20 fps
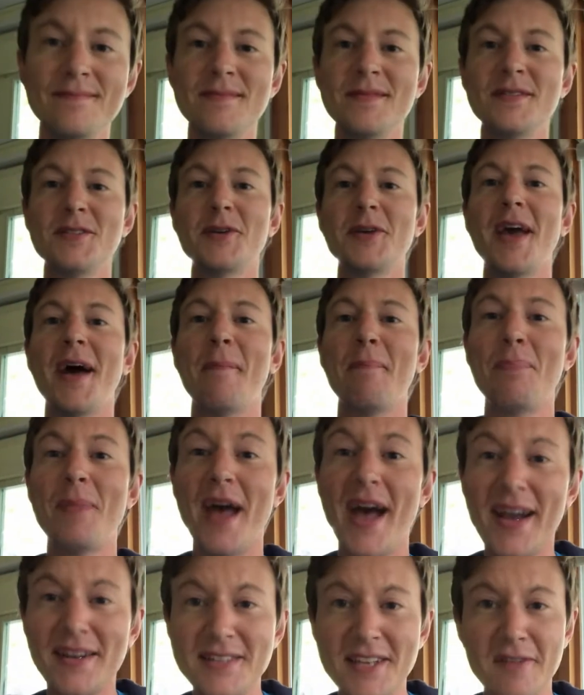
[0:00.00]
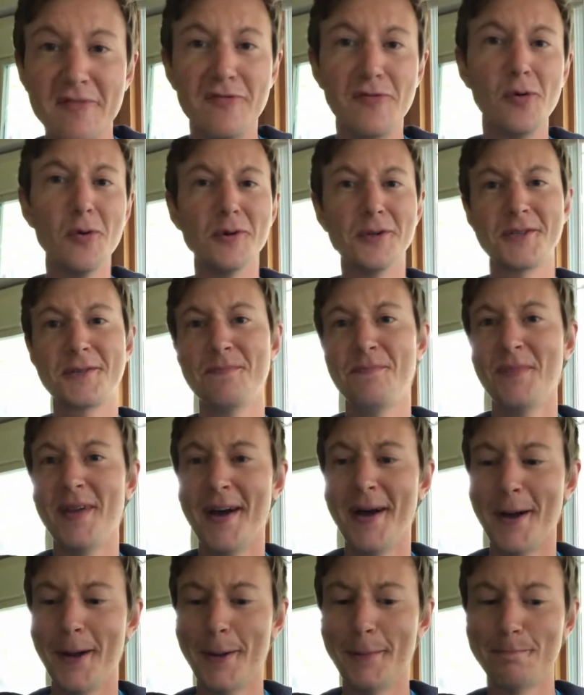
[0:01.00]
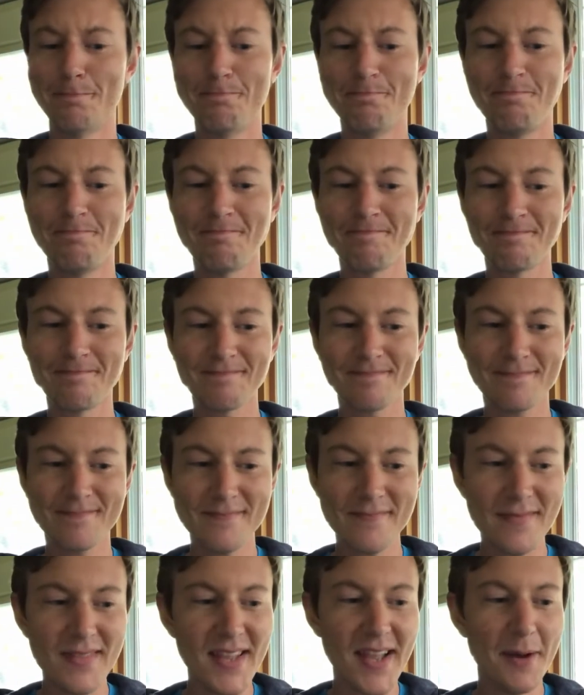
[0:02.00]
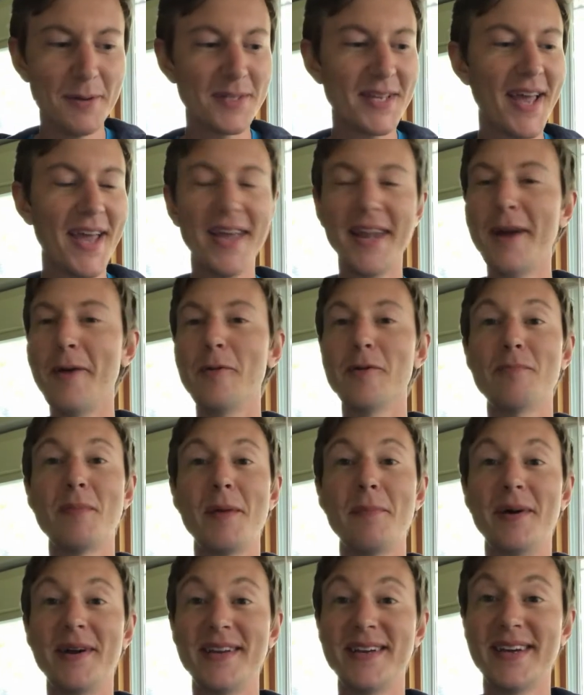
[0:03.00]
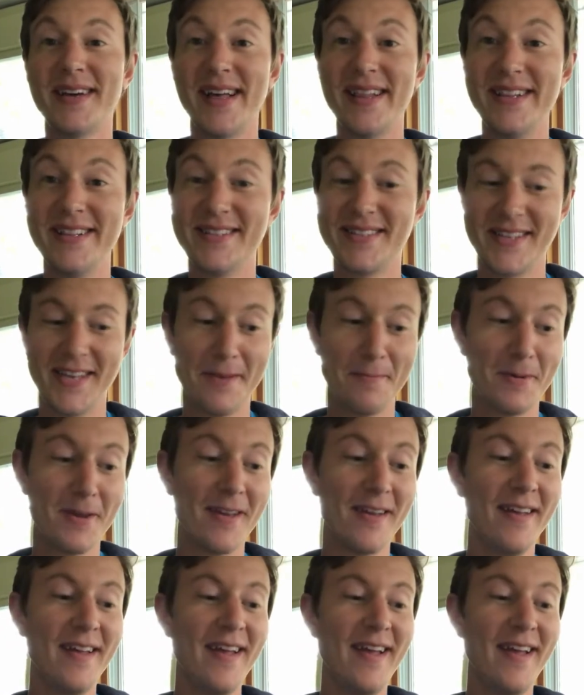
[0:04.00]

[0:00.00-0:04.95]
So yeah, Acting Fools. I was hanging out with my buddy Khalil Sebi.